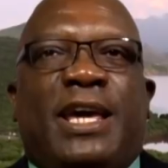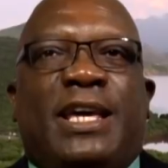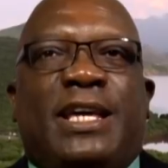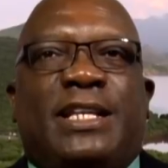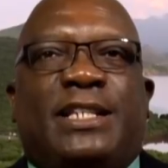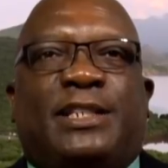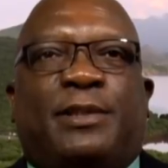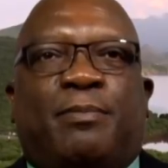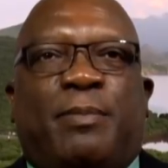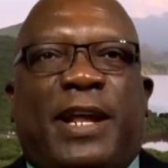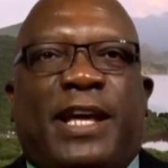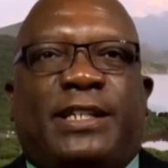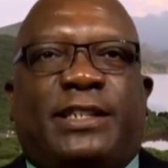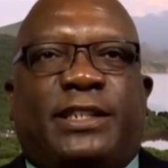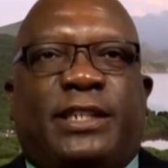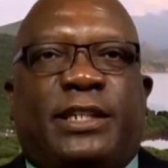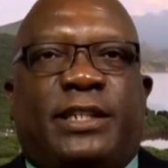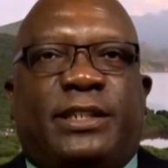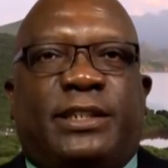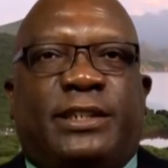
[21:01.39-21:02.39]
his
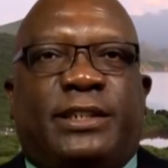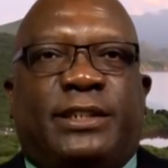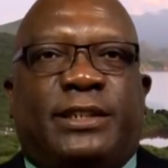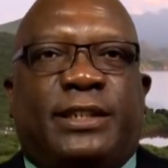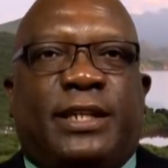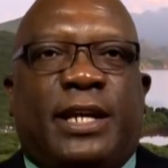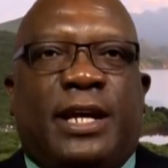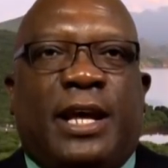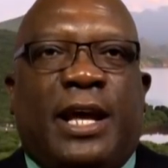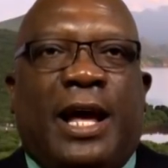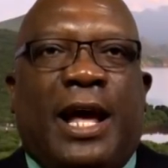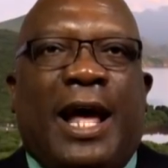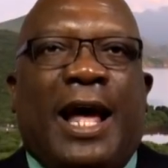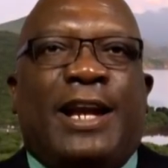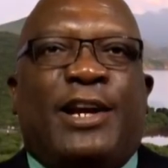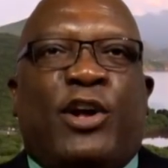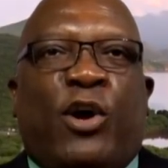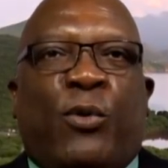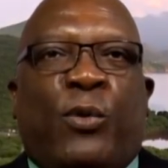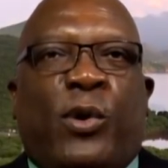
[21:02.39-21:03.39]
blessings
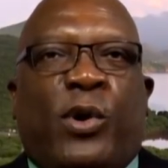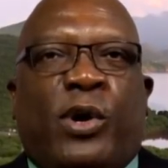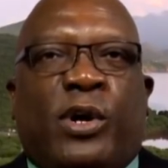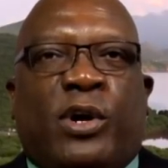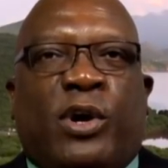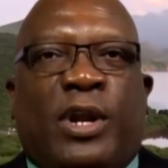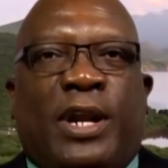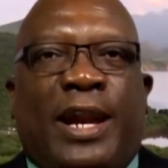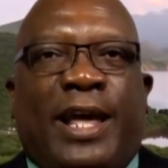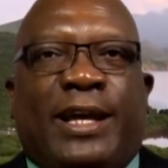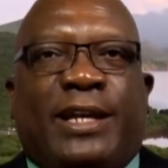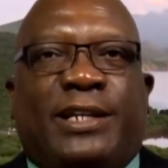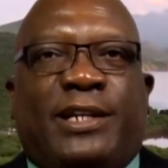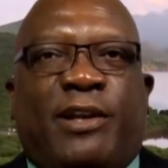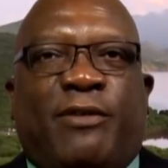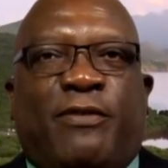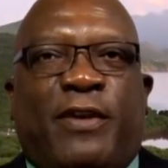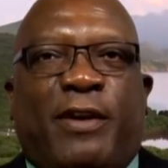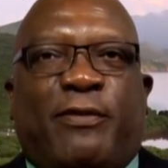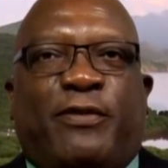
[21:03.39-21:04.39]
and our
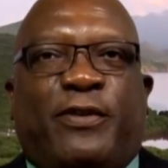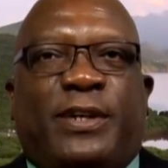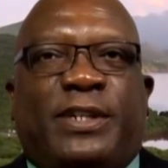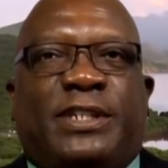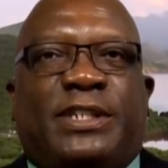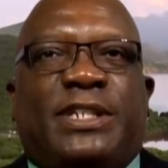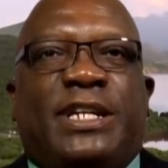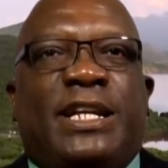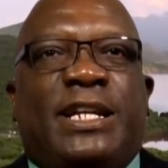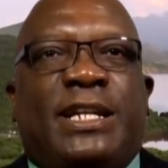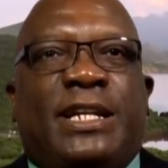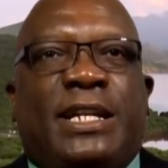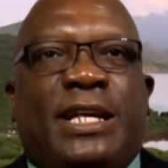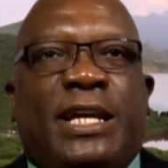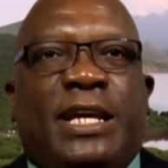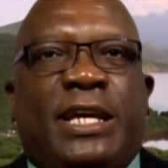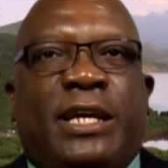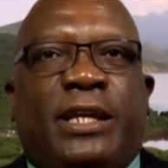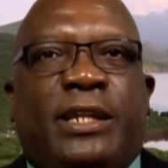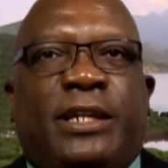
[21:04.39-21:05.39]
collective efforts
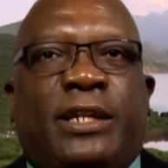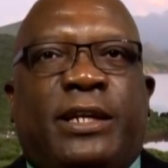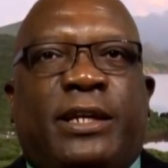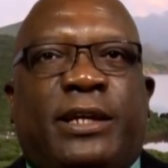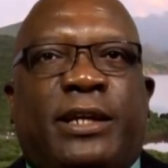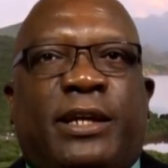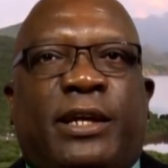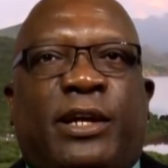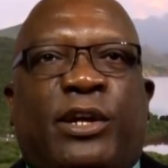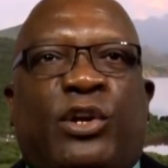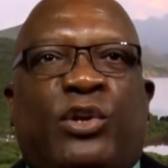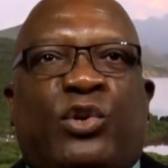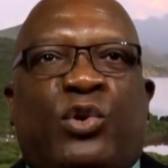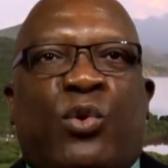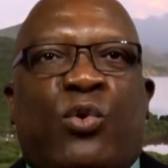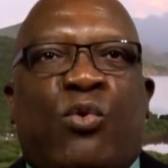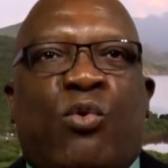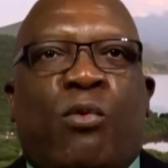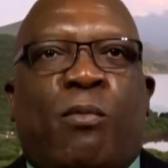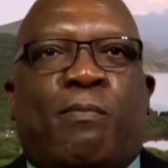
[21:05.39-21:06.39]
indeed
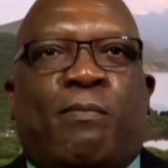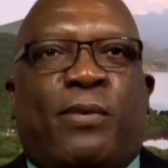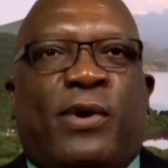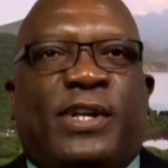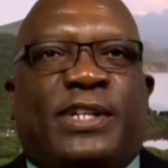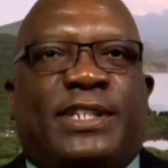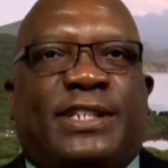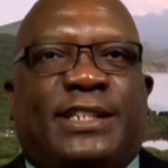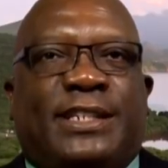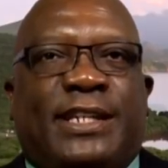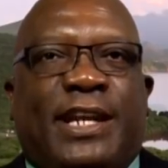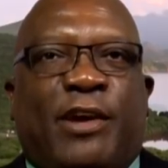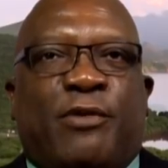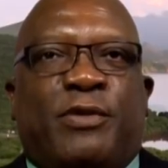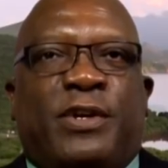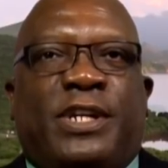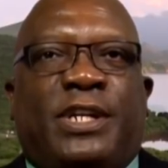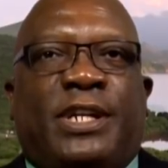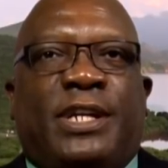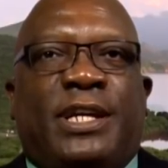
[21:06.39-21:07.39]
to
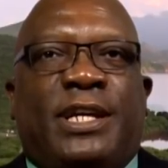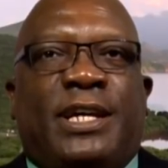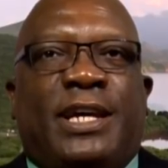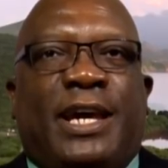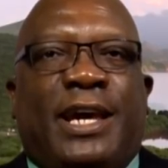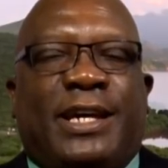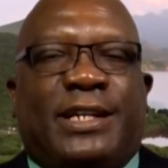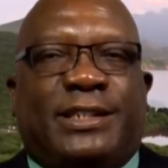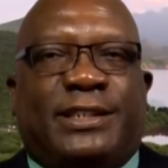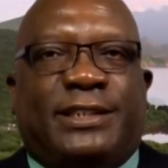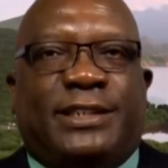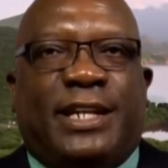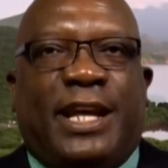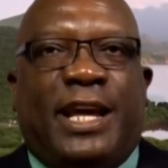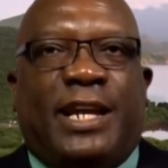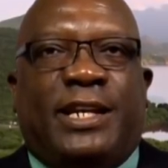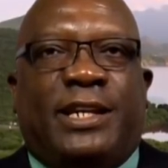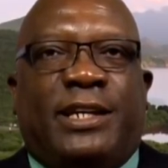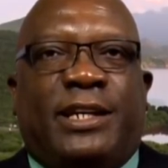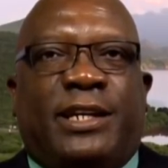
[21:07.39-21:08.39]
posterity
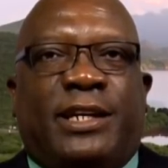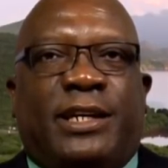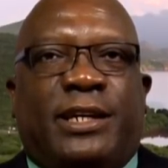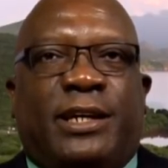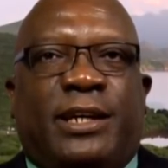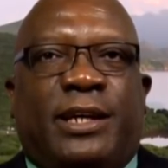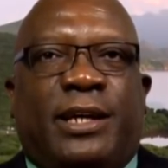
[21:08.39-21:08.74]
extend,